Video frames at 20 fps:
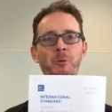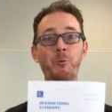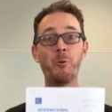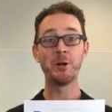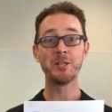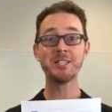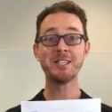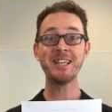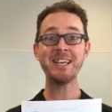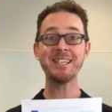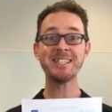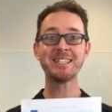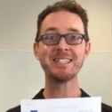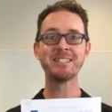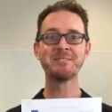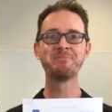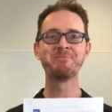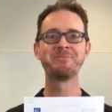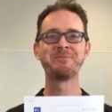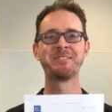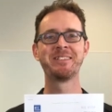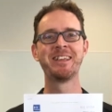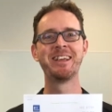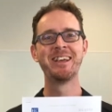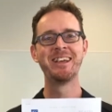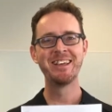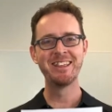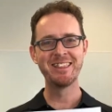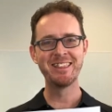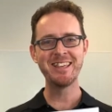What's this?
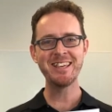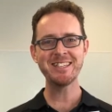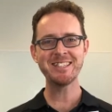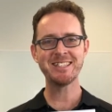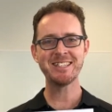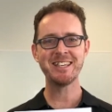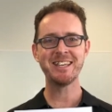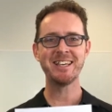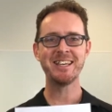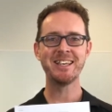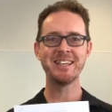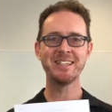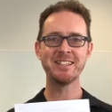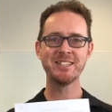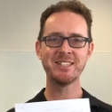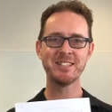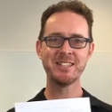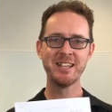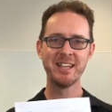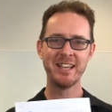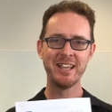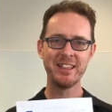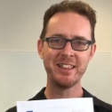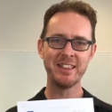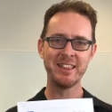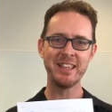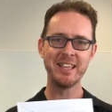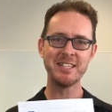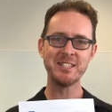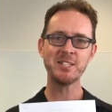This is
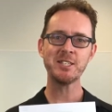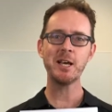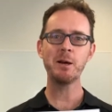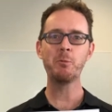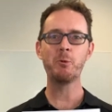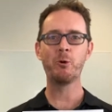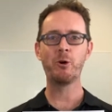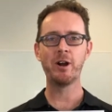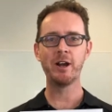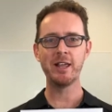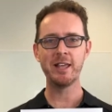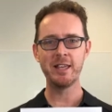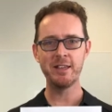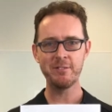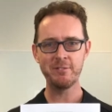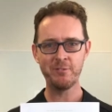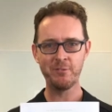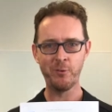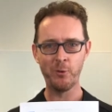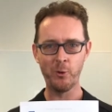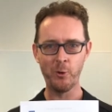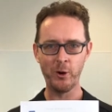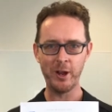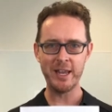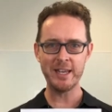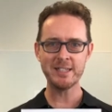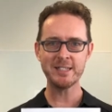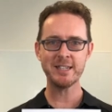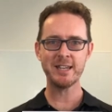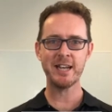the summary for
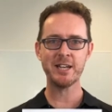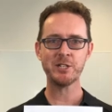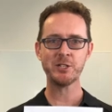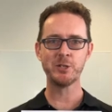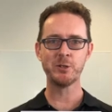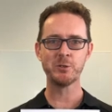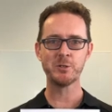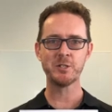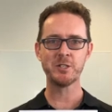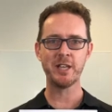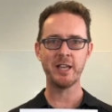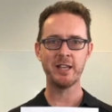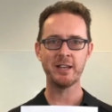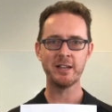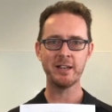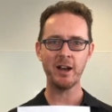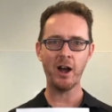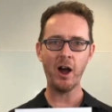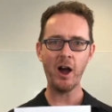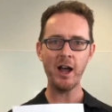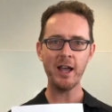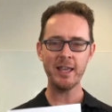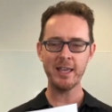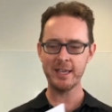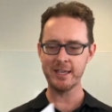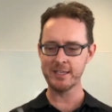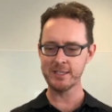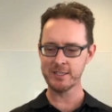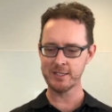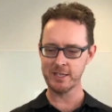International Standard
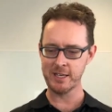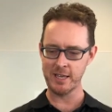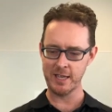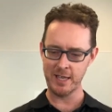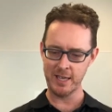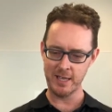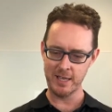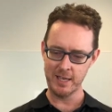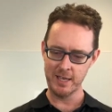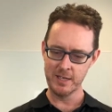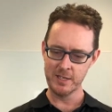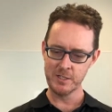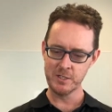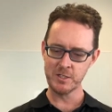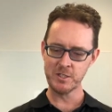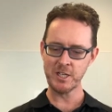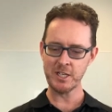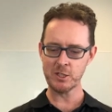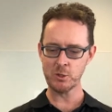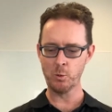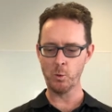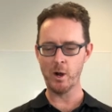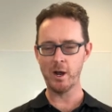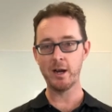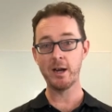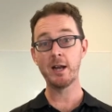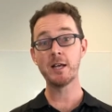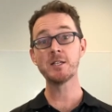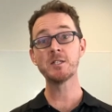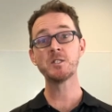IEC
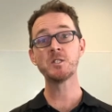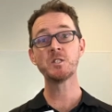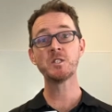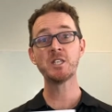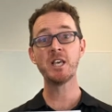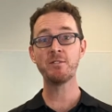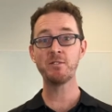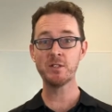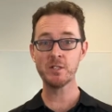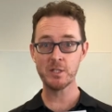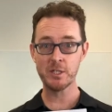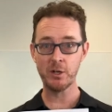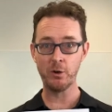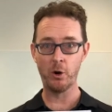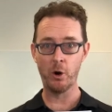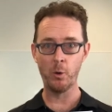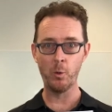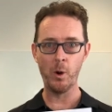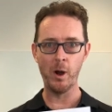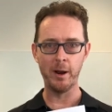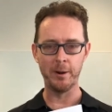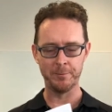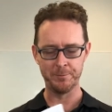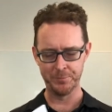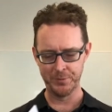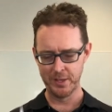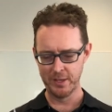61701.